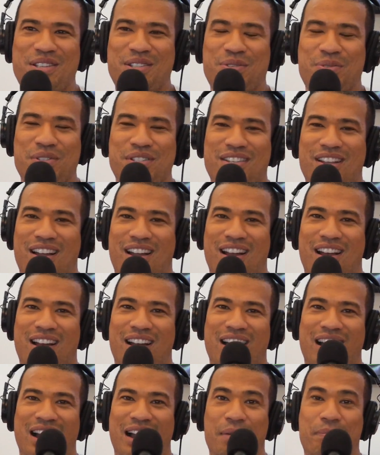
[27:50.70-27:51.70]
so. This was
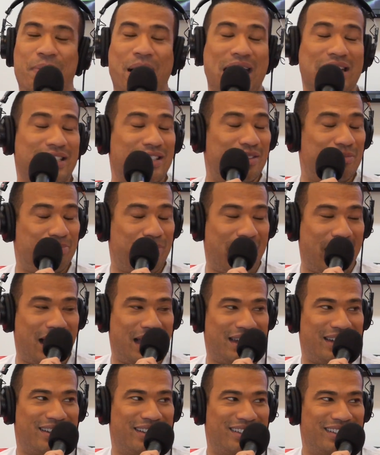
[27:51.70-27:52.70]
our positive
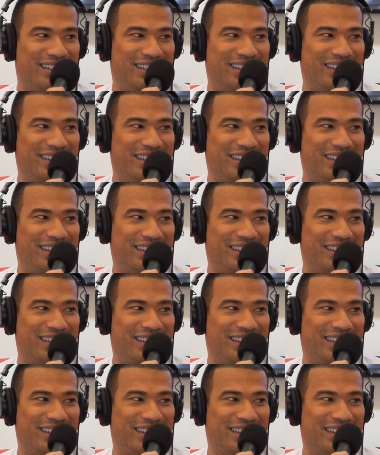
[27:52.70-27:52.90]
pod.